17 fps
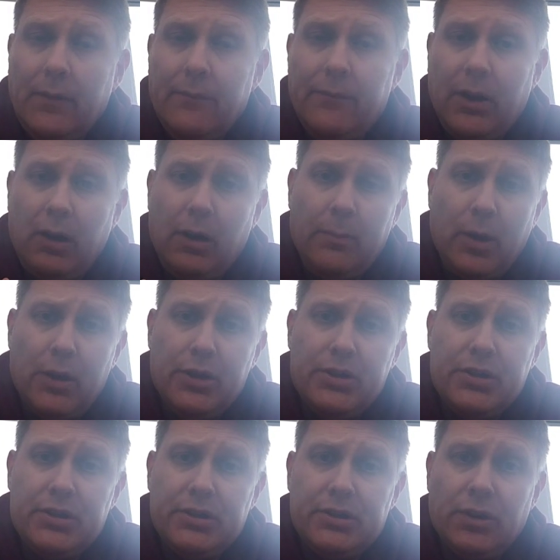very
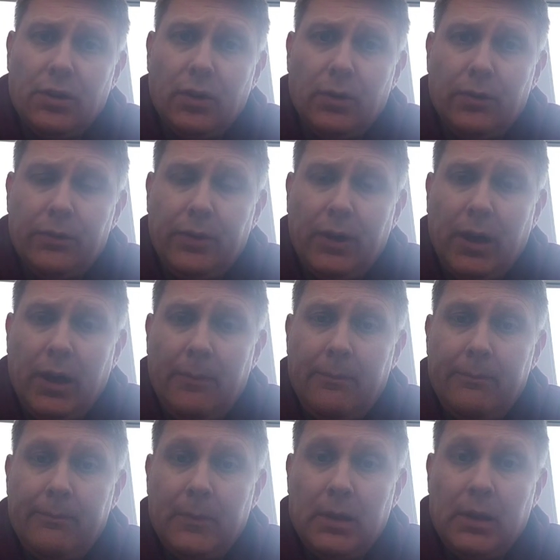much sort of
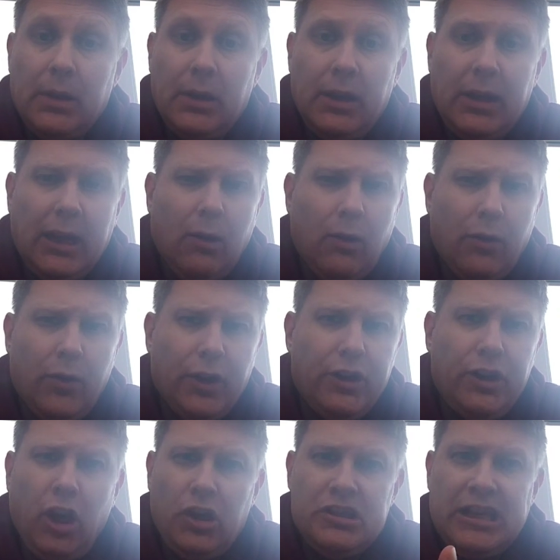um, you know, on the
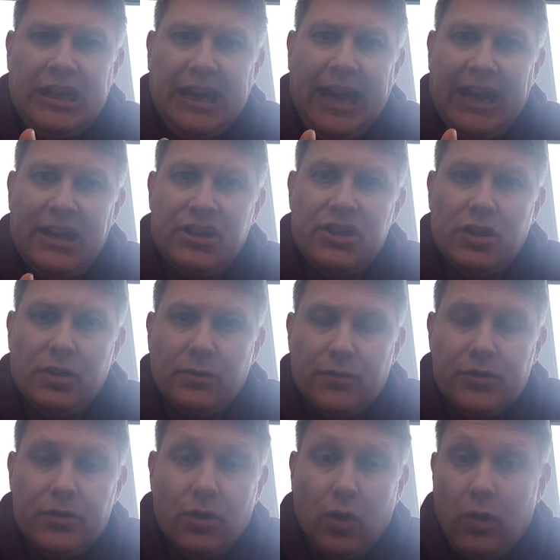cutting edge of
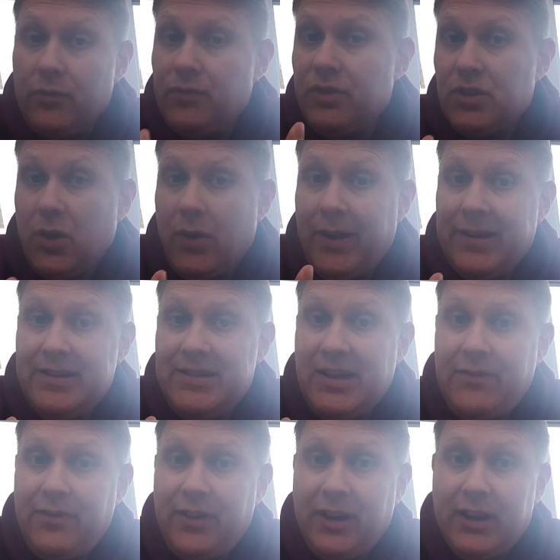sort of
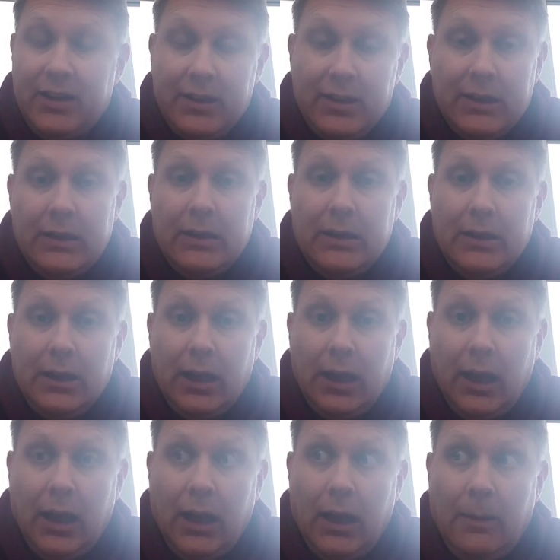scientific
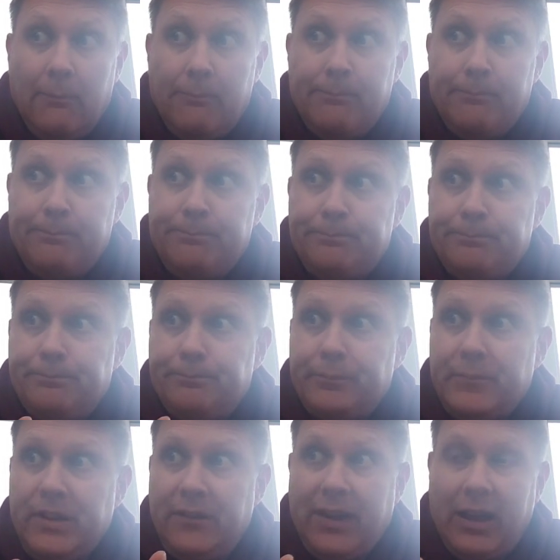um,
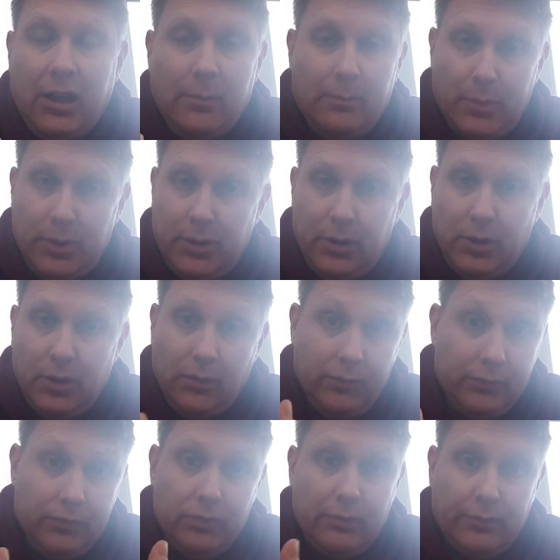development
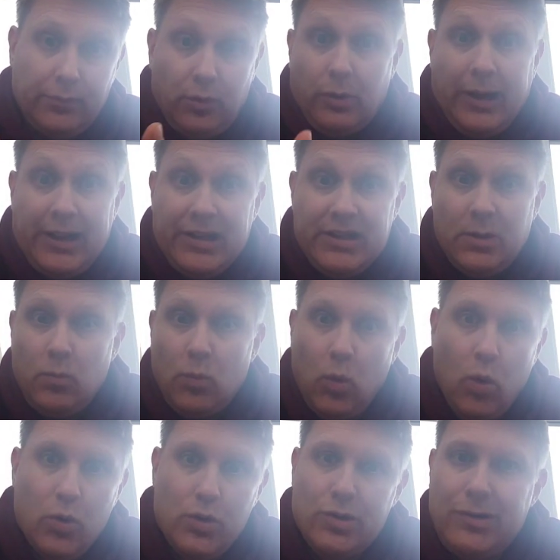of, of, creating
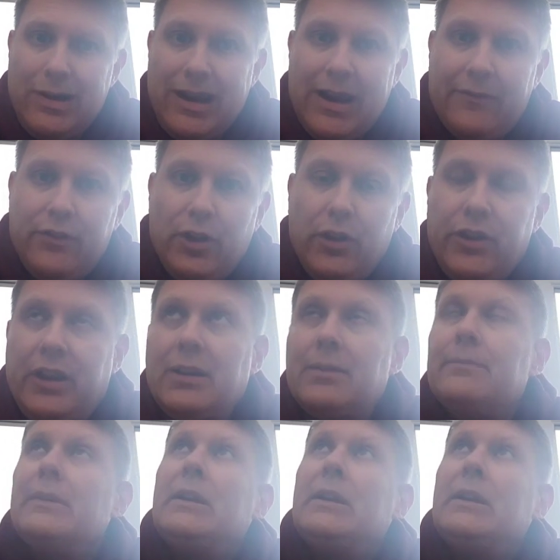water out of nothing.